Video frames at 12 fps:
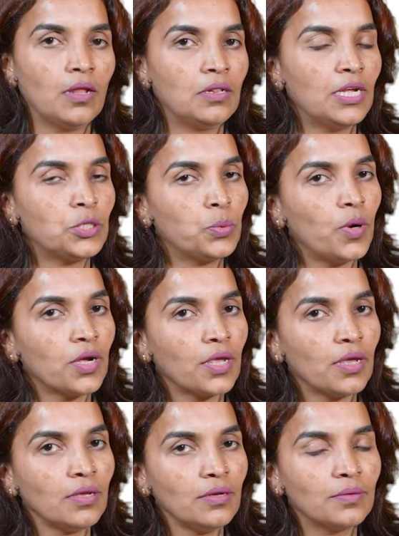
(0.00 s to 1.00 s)

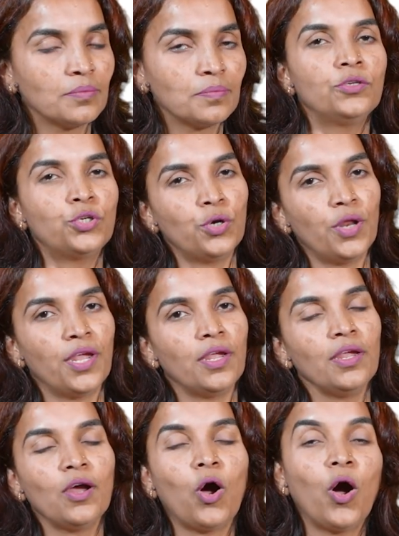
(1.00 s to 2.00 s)
networking.
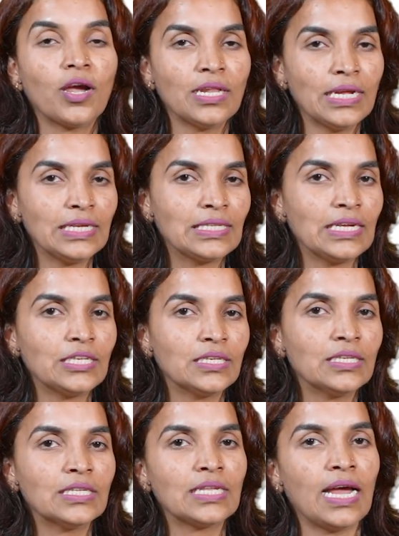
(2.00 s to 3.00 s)
Today,
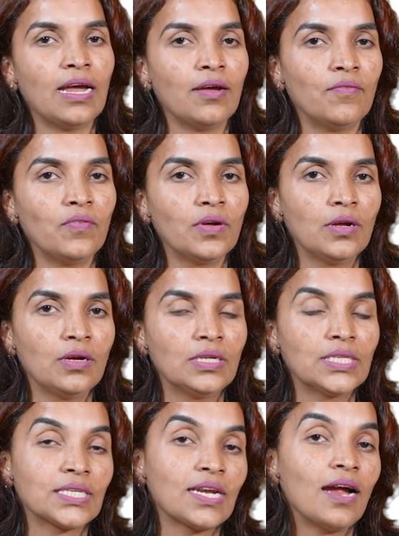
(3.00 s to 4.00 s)
organizations have
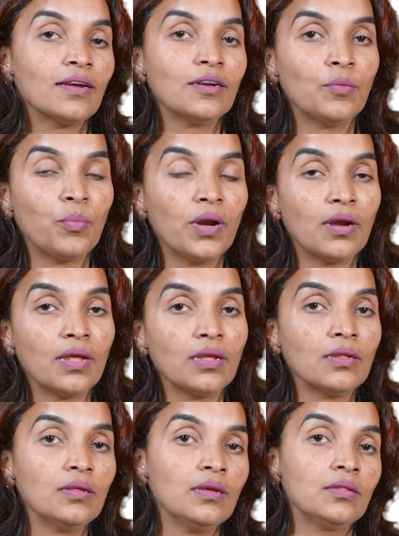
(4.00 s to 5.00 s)
started
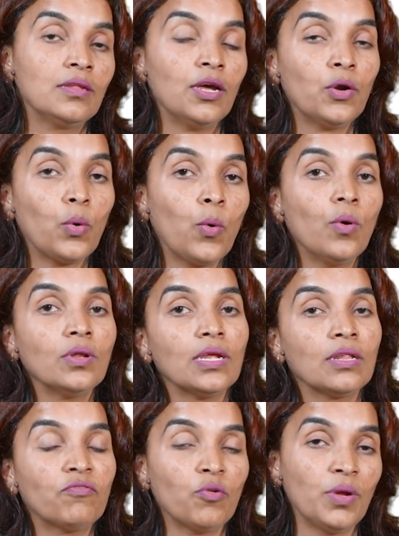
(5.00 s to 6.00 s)
building their own
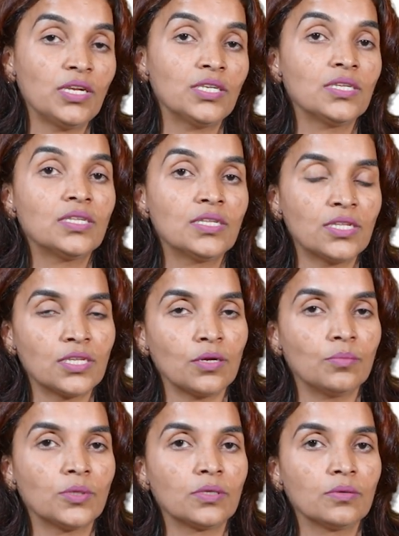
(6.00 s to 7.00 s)
information
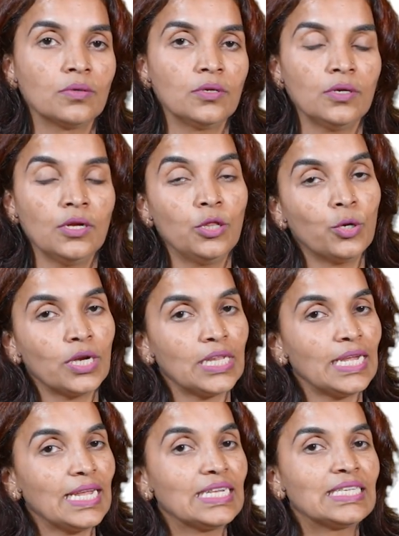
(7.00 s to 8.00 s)
systems. Look at
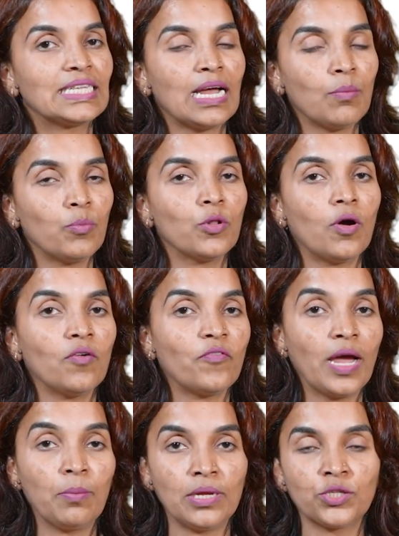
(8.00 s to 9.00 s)
the example of
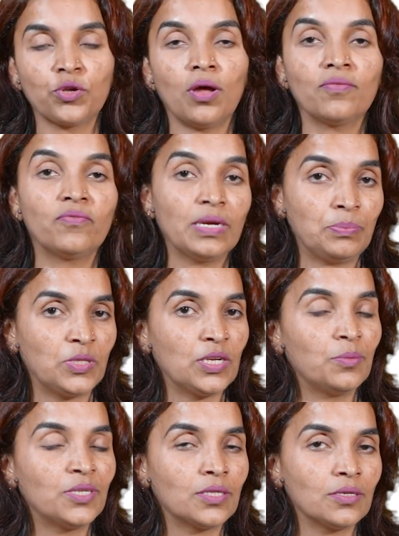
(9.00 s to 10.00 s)
Amazon Web
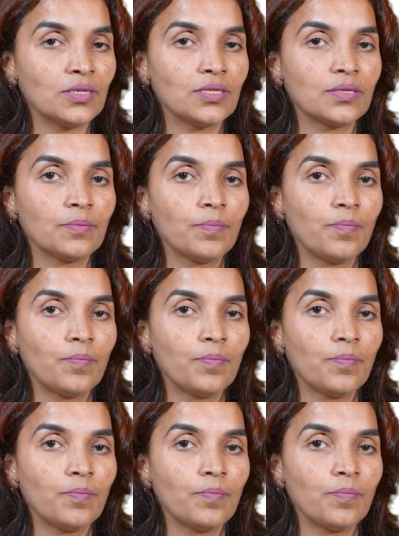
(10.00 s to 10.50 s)
Services.